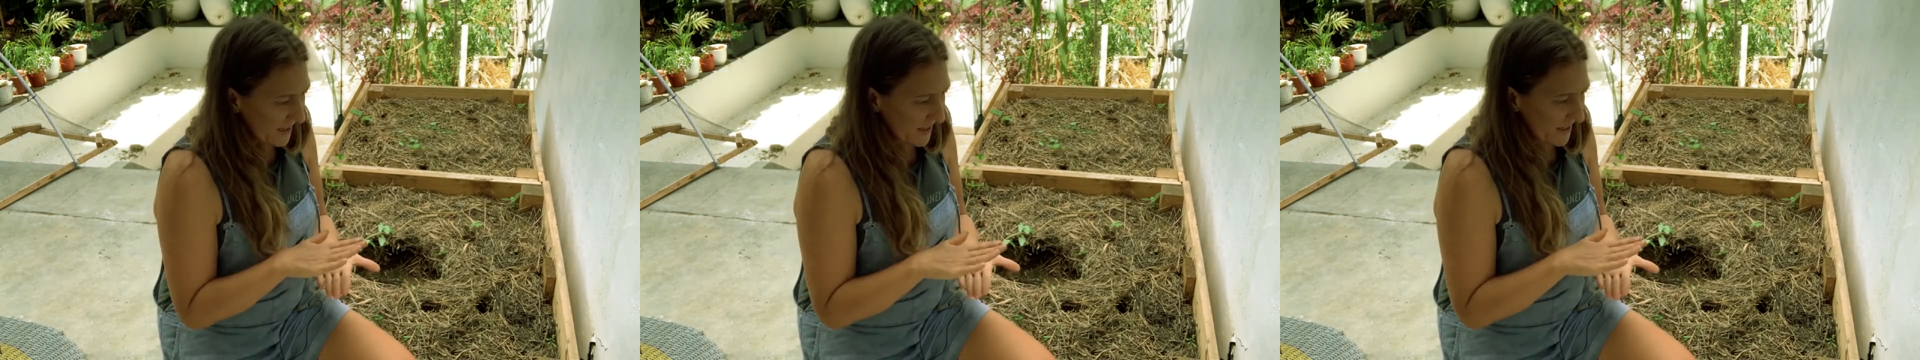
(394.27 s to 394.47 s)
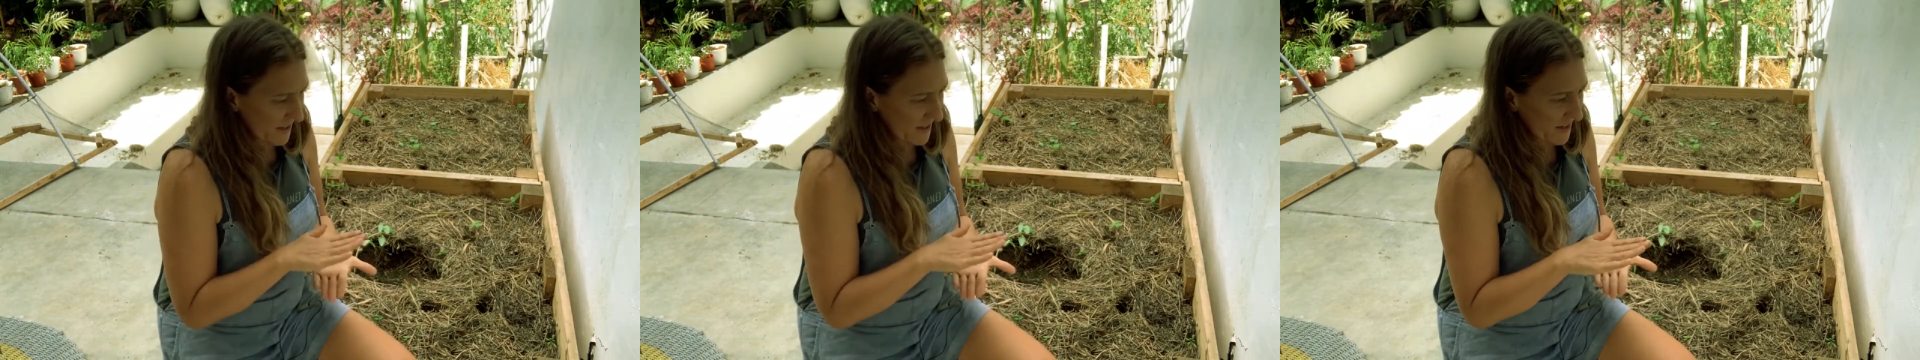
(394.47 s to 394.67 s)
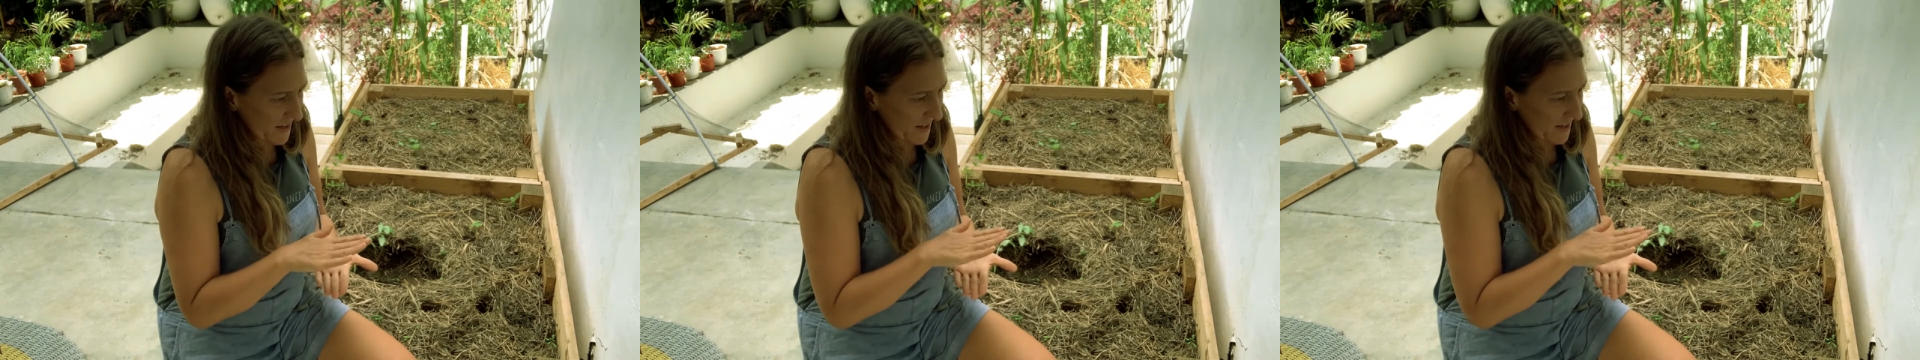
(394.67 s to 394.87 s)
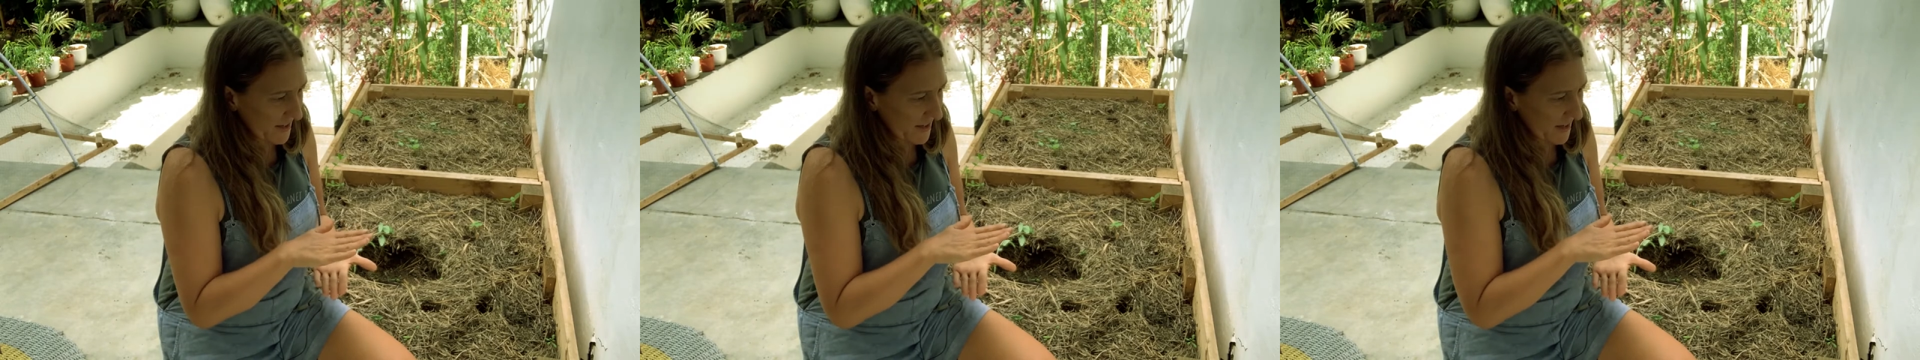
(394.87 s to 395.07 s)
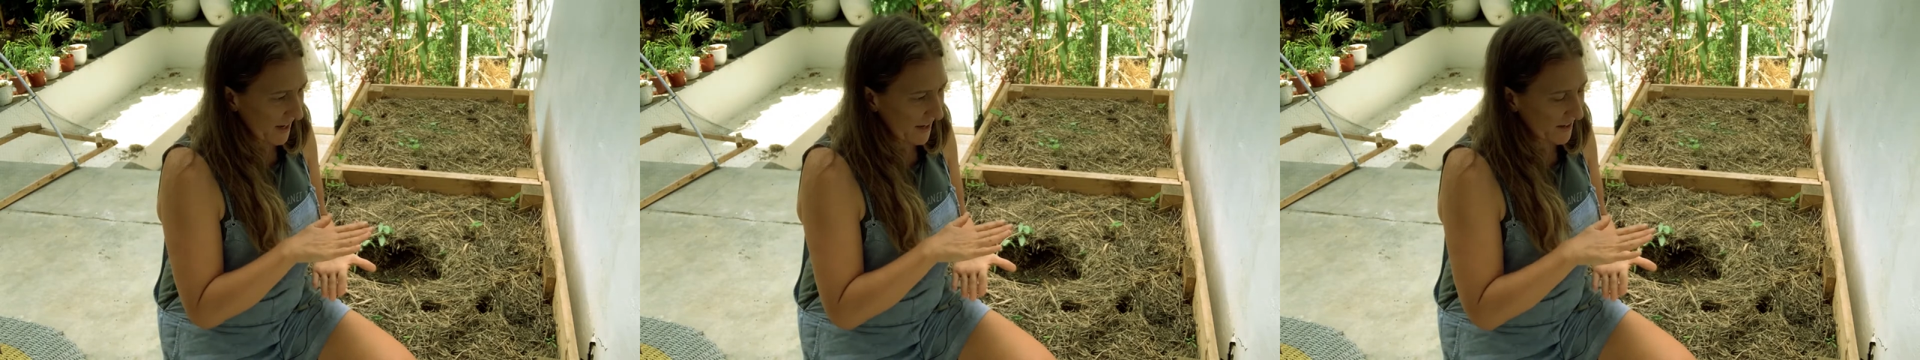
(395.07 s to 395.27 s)
this,
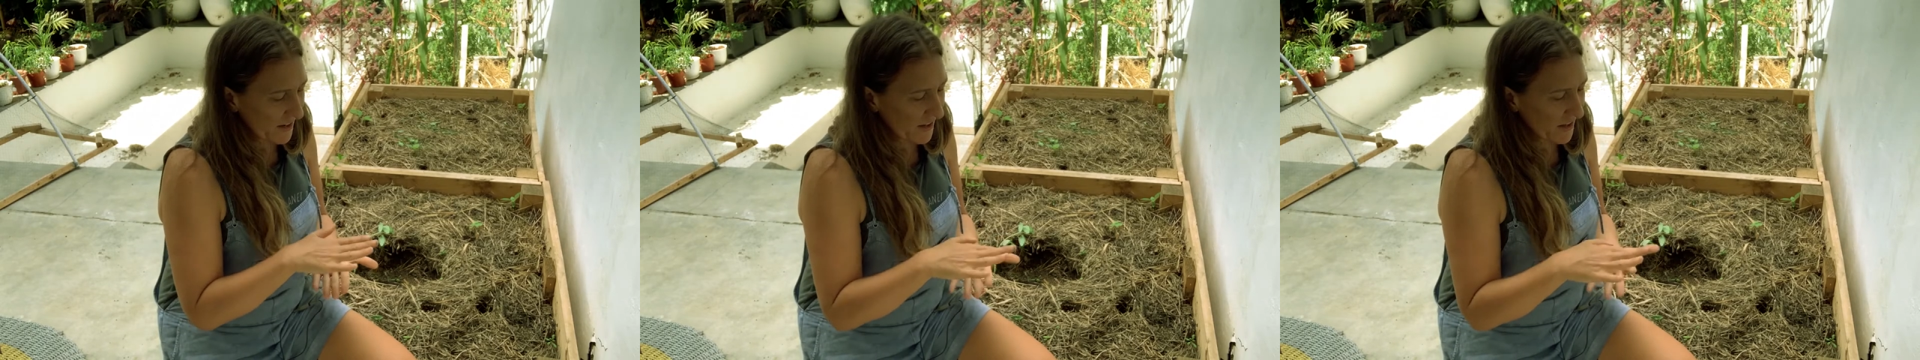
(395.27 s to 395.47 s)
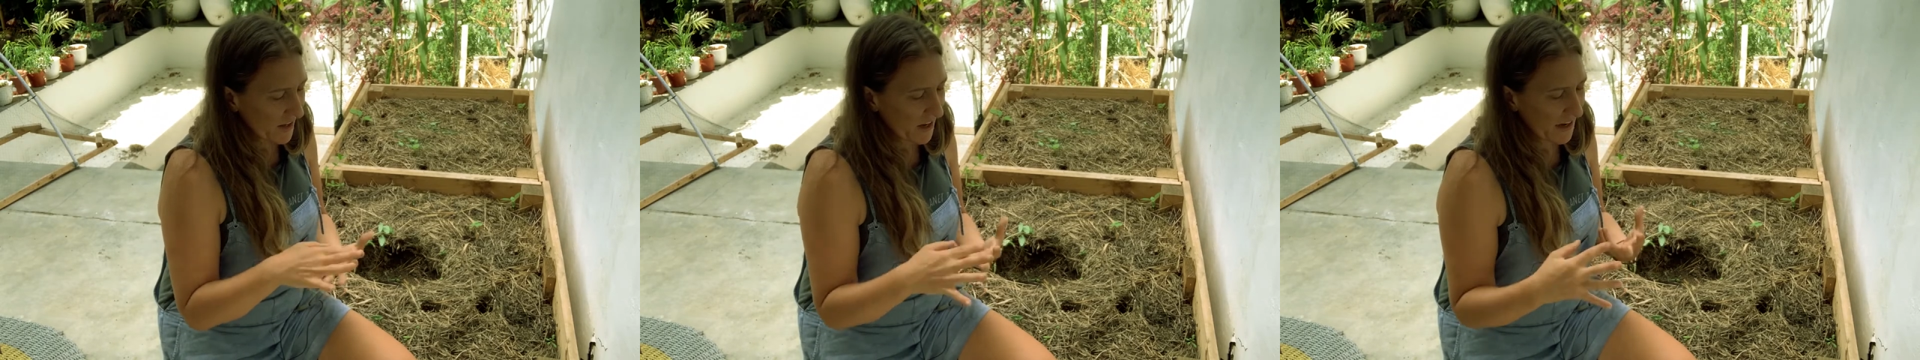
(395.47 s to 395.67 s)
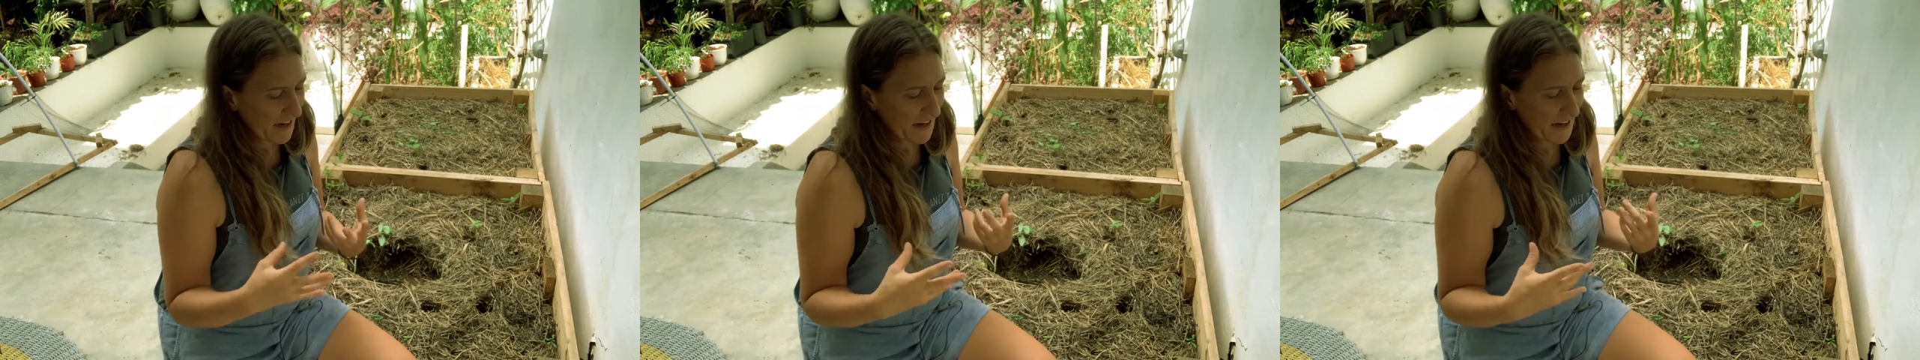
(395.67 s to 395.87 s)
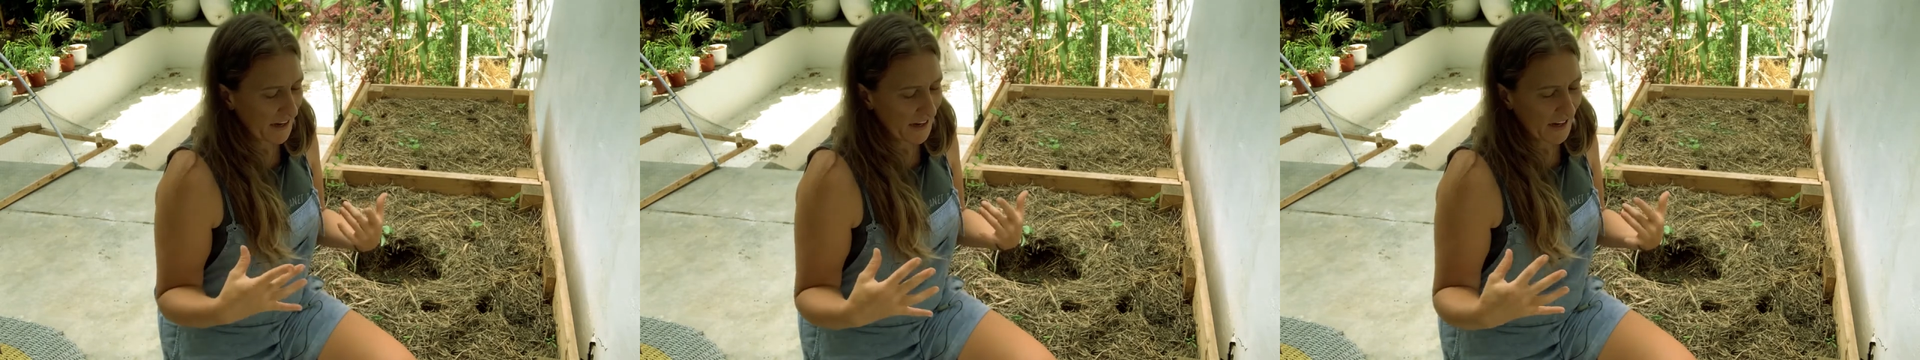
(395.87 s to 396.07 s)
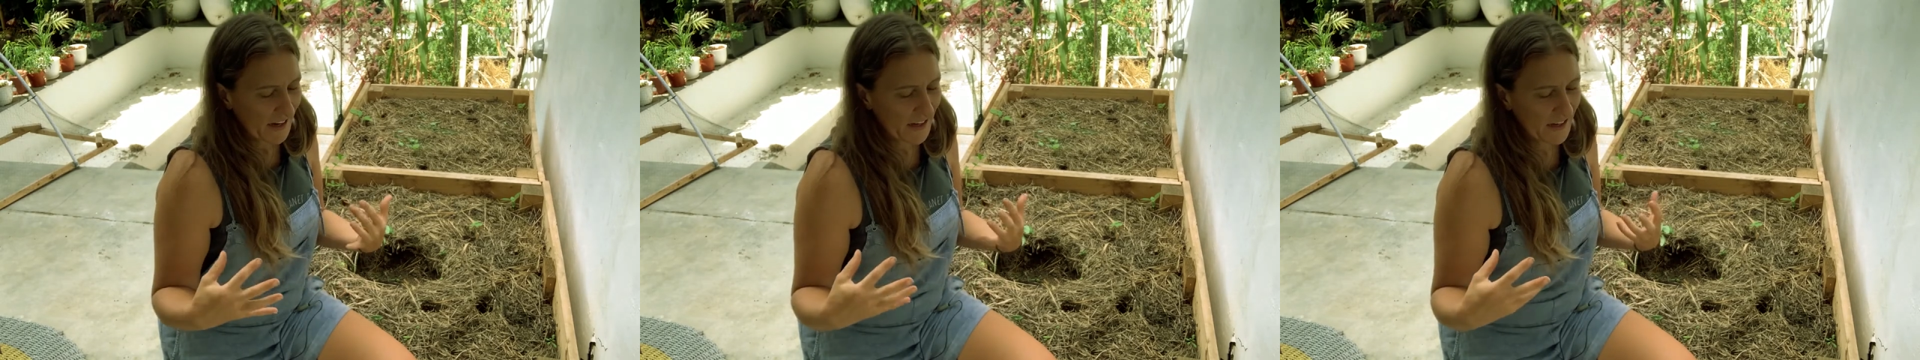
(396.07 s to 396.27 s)
this
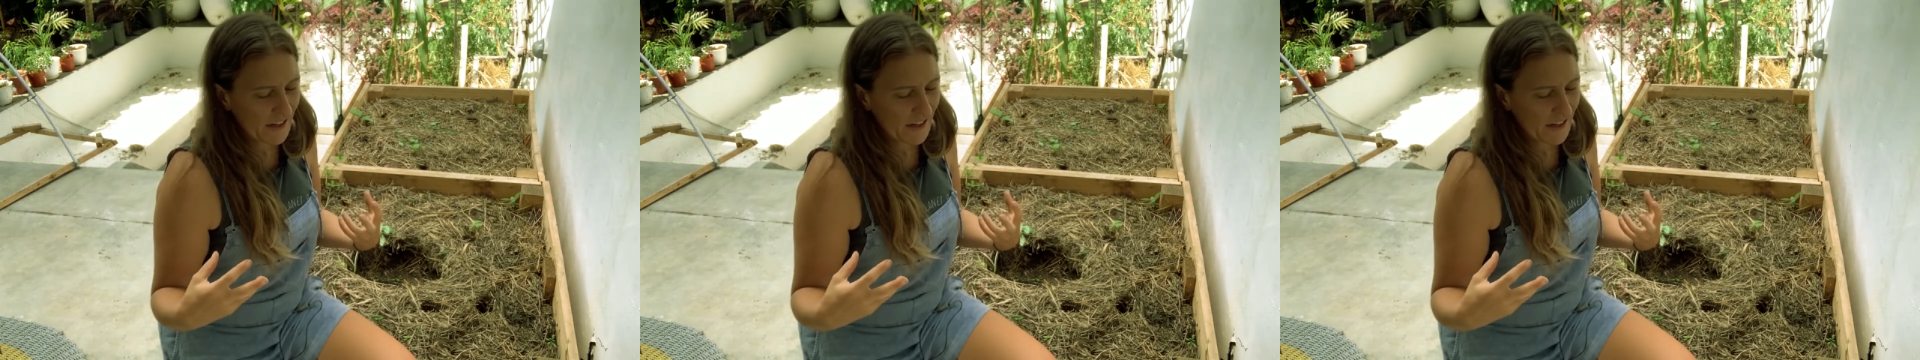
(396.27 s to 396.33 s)
underlying